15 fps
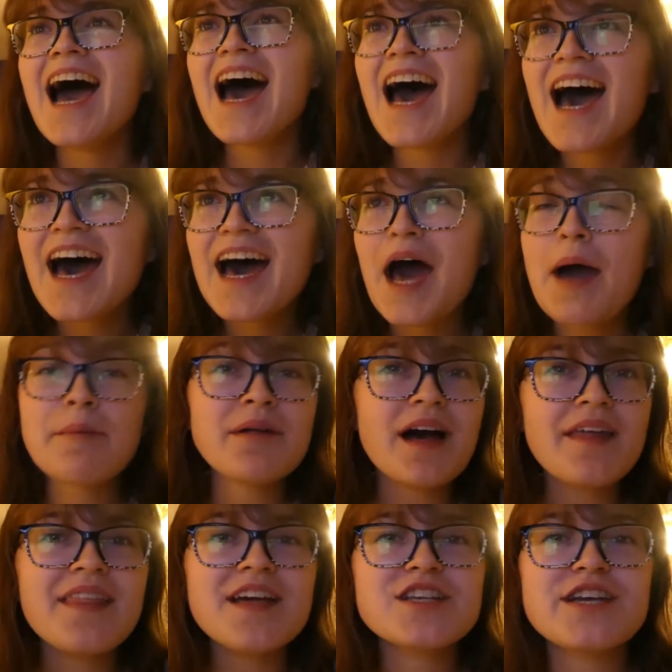I'm
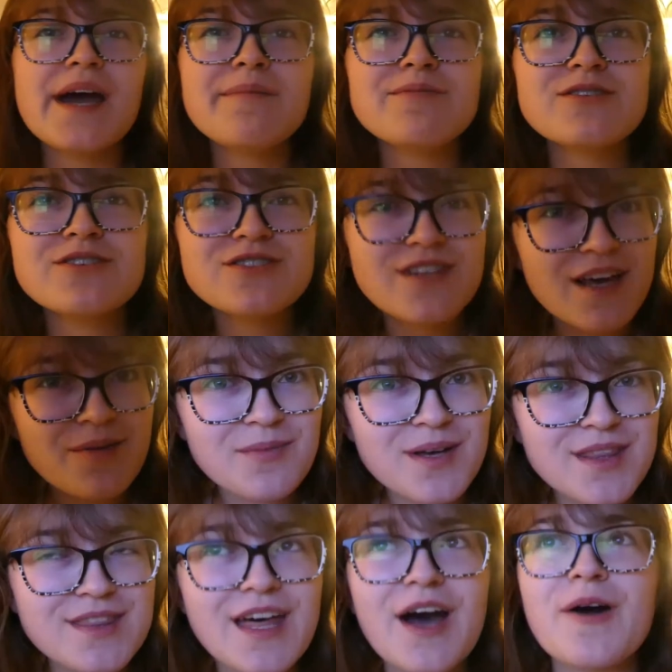glad that chapter's done
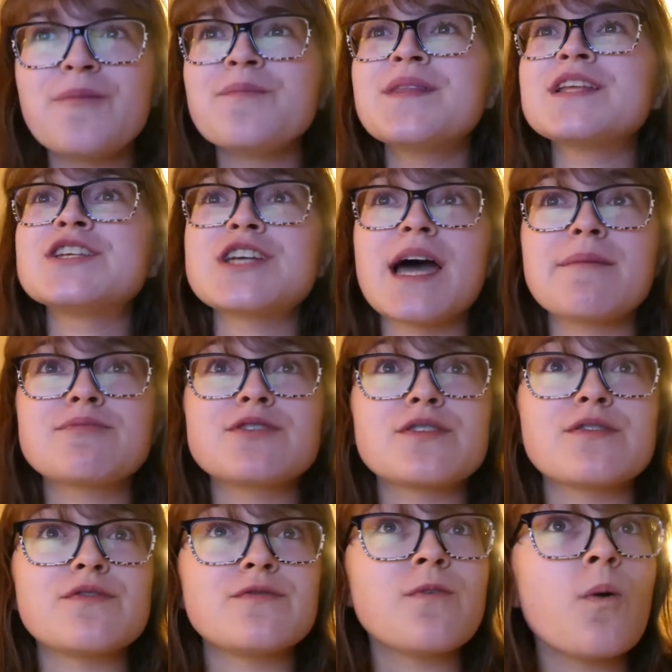with, though.
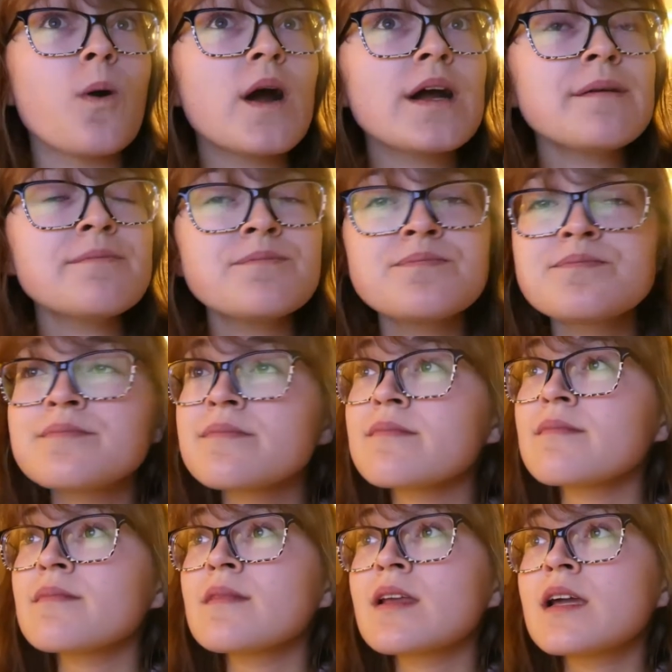Chapter 4.
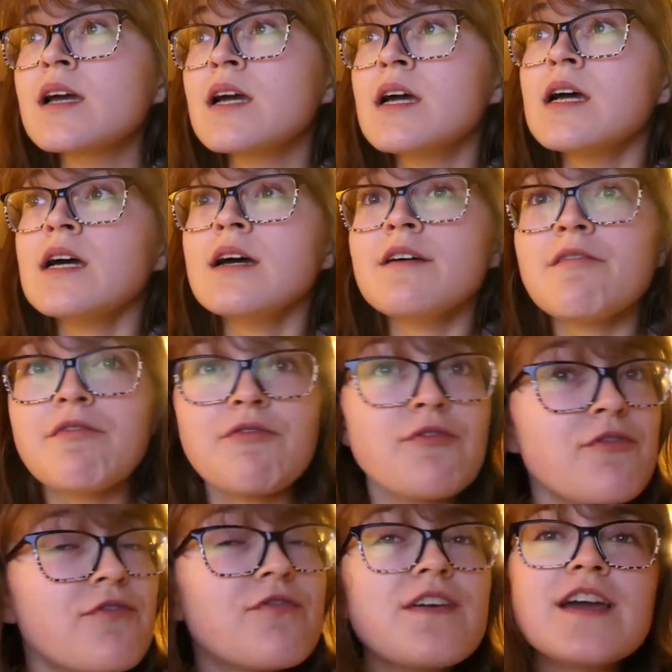
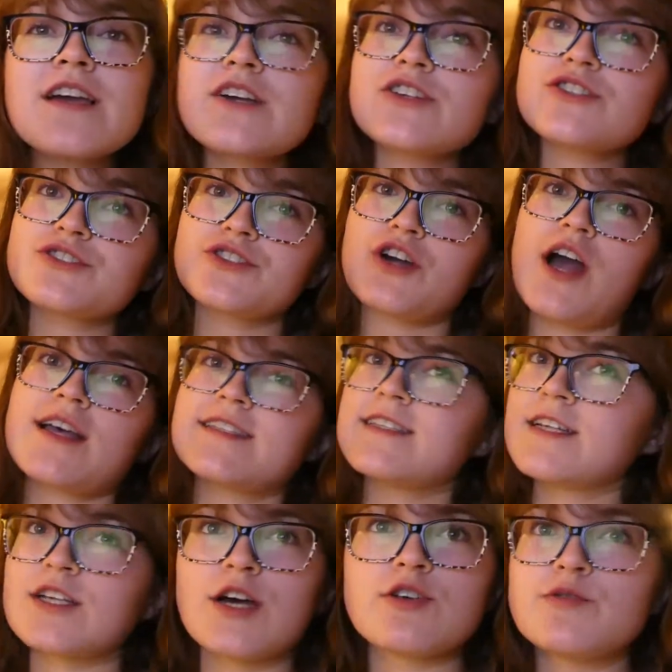Fingers crossed
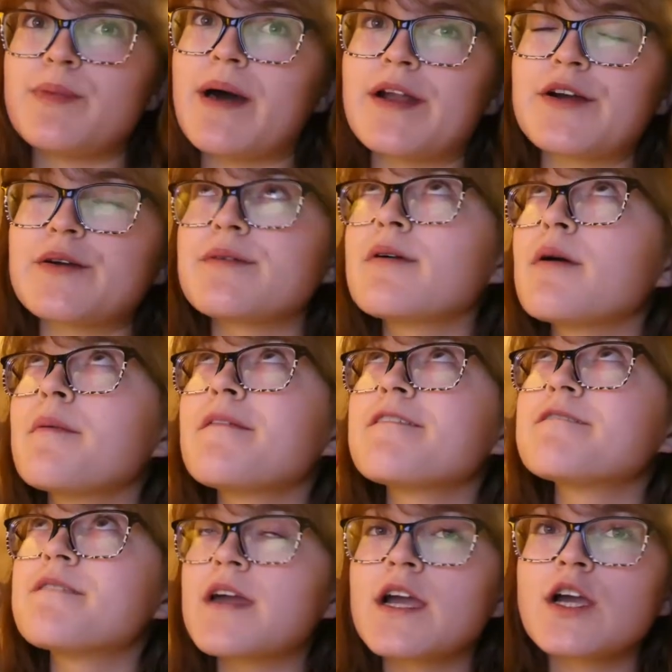it goes better.
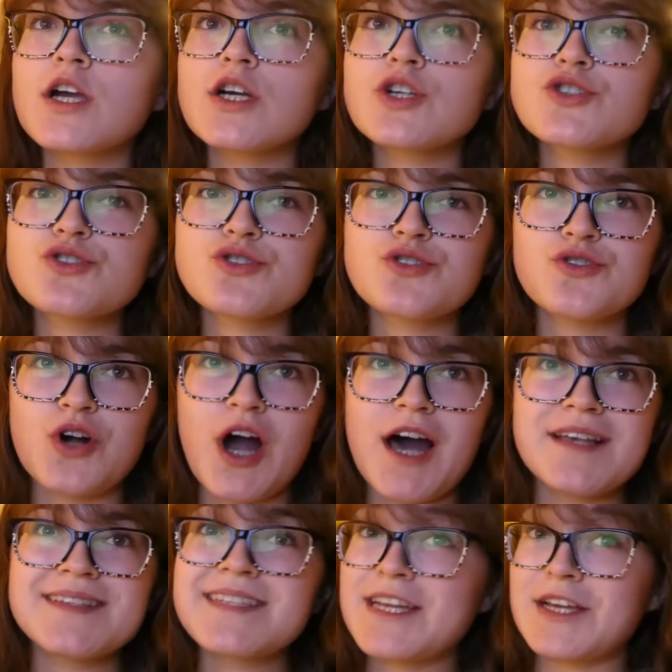Fingers
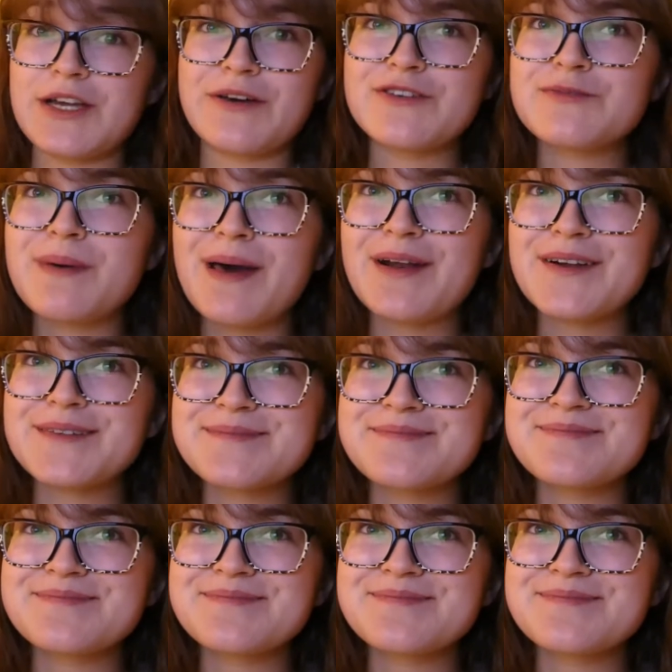crossed it goes better.